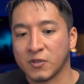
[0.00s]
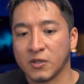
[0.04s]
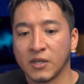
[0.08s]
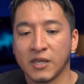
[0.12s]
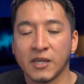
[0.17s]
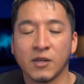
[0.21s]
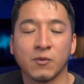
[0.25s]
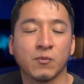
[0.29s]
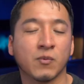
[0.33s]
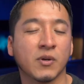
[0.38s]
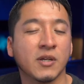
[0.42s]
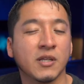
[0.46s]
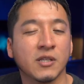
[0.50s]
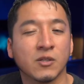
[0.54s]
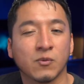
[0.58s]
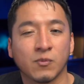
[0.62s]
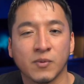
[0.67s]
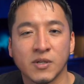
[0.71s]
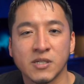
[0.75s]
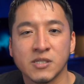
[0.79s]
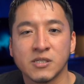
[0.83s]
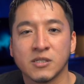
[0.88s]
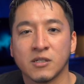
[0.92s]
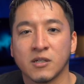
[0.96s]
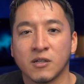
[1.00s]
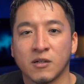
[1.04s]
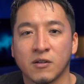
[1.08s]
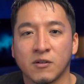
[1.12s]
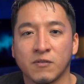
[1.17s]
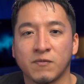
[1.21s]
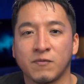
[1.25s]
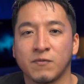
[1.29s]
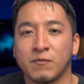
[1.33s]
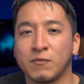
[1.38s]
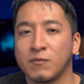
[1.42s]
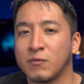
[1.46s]
it running the risk
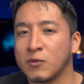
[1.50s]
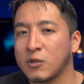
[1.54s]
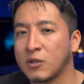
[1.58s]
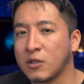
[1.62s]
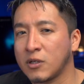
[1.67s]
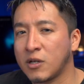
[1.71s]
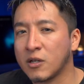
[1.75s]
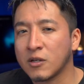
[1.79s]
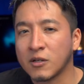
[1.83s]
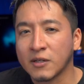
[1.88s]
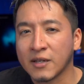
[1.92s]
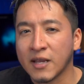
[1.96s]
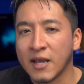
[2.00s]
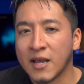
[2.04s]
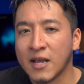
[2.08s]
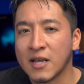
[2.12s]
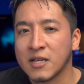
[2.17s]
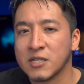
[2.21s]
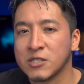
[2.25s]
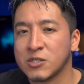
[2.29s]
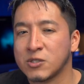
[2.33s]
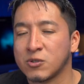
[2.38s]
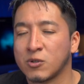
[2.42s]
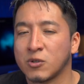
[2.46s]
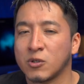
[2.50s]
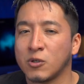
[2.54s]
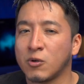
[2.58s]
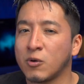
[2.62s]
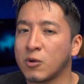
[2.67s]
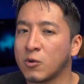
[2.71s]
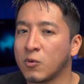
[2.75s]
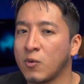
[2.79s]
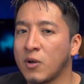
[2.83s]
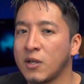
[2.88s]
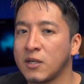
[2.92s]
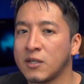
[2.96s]
of color cast or lower
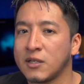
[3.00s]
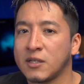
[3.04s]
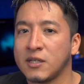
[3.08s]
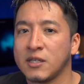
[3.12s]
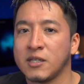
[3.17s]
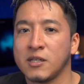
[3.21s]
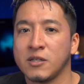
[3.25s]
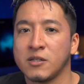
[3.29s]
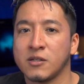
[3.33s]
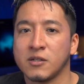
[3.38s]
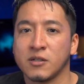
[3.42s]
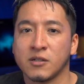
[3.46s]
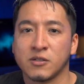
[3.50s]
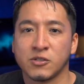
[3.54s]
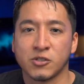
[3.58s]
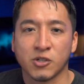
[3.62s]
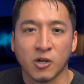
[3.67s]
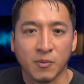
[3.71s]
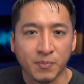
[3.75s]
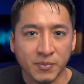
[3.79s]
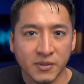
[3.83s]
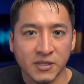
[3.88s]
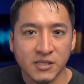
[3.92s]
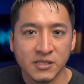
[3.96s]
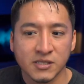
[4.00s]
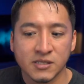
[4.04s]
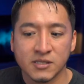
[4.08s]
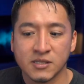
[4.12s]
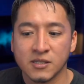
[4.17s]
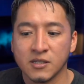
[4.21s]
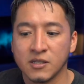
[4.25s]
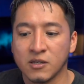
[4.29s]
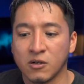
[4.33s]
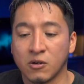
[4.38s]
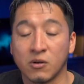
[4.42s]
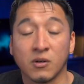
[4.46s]
quality sharpness,
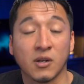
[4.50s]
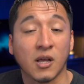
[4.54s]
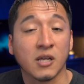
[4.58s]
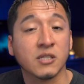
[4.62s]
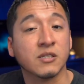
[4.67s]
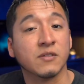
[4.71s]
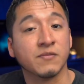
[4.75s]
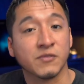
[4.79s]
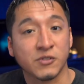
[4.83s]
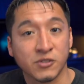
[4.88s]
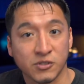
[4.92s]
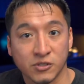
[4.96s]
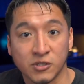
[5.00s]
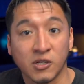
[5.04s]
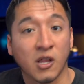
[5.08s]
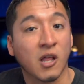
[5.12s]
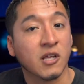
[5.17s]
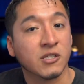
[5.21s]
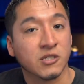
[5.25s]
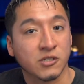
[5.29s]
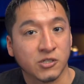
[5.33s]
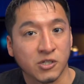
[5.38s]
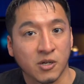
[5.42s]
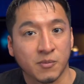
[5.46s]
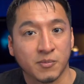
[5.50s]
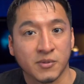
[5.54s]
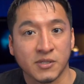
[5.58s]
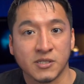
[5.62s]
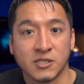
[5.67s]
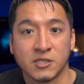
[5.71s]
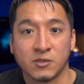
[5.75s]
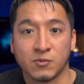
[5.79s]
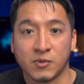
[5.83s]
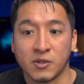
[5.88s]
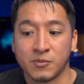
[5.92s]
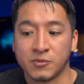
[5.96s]
or loss in, loss in
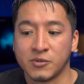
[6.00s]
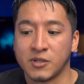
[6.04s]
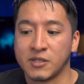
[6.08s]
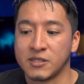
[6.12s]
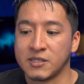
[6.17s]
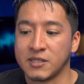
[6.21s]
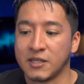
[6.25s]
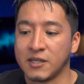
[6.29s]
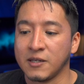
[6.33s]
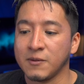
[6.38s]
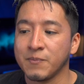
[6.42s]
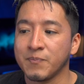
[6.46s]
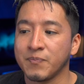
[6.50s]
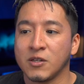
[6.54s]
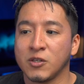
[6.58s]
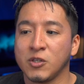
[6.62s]
sharpness is what I'm trying to say.